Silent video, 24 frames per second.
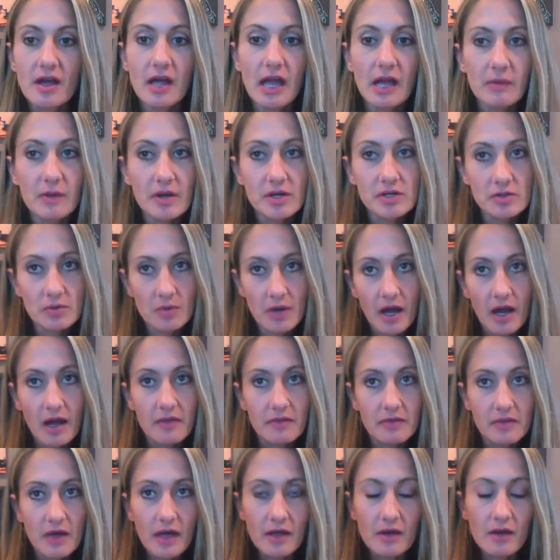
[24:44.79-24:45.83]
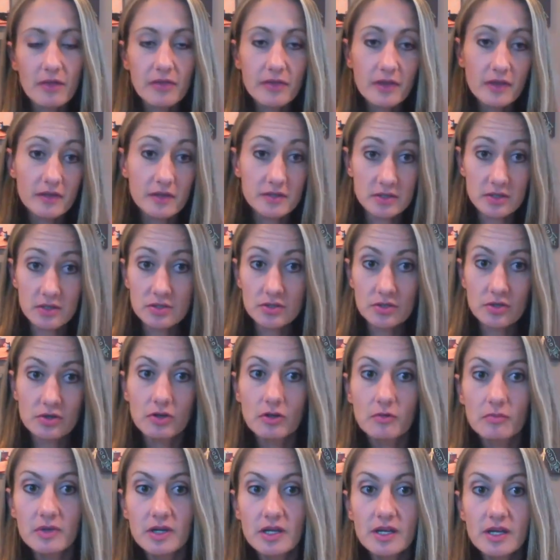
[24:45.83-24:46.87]
Hey, Rachel, I don't think this
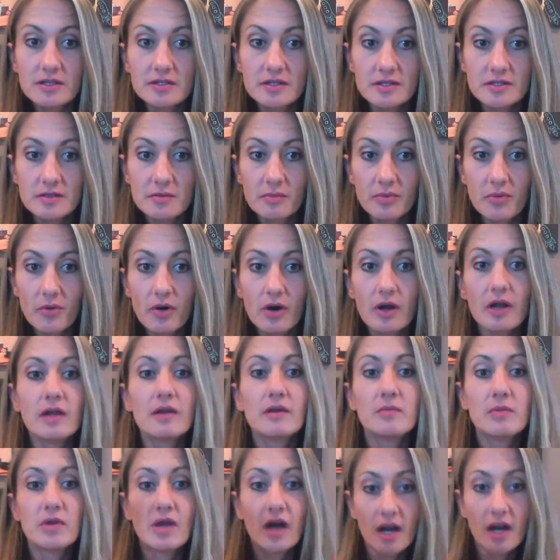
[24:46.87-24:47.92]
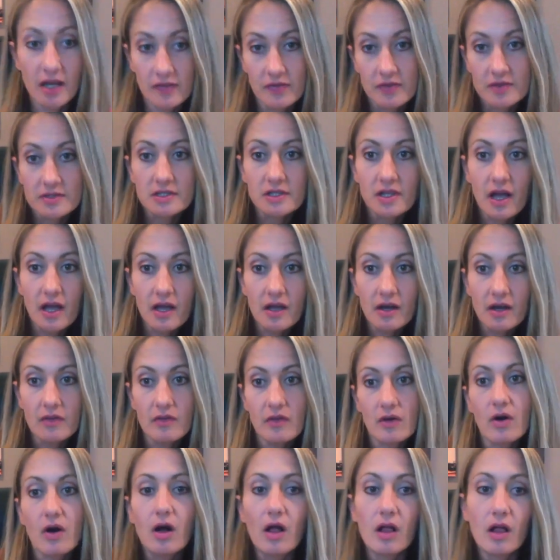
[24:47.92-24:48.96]
internal meetings is important. We've got to get this client on the
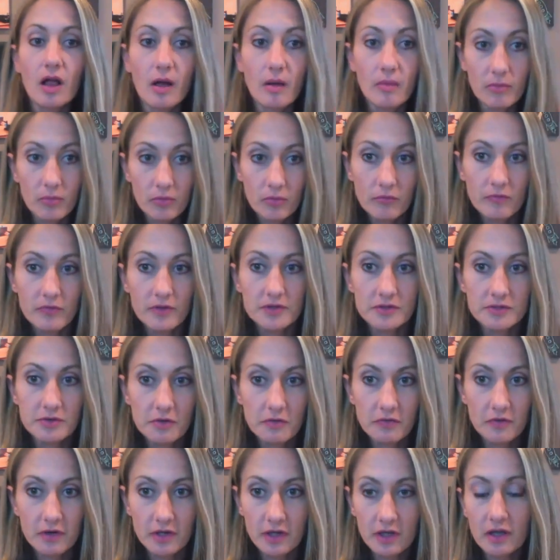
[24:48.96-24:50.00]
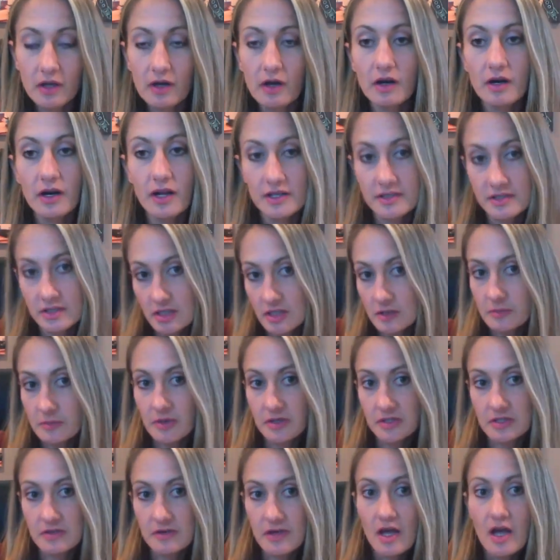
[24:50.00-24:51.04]
call. I'll move this over here. And I see this
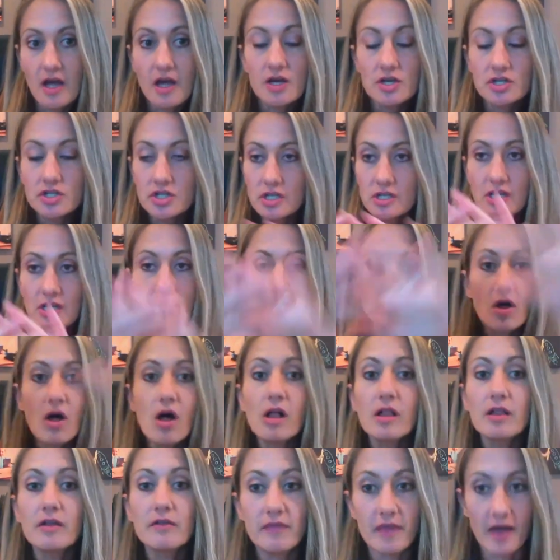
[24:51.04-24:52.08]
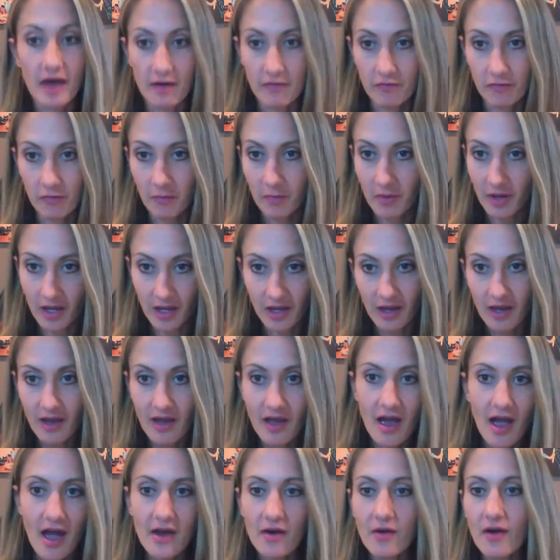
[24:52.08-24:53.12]
person. She does all of that for me.
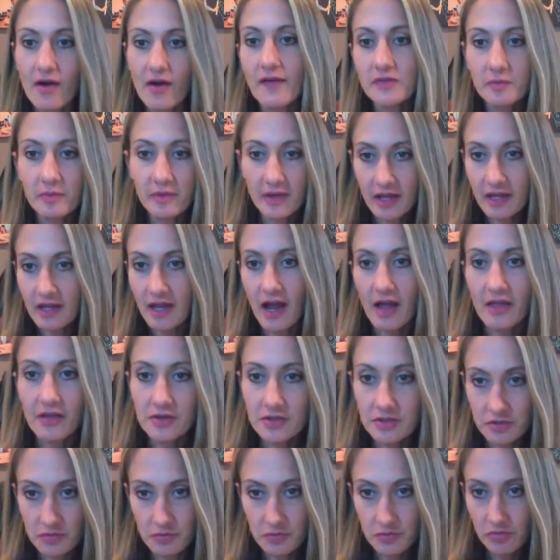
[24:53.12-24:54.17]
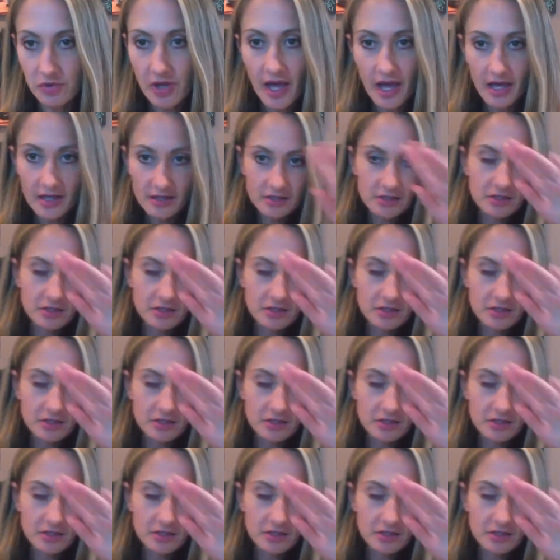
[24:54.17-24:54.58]
I don't have to play calendar roulette.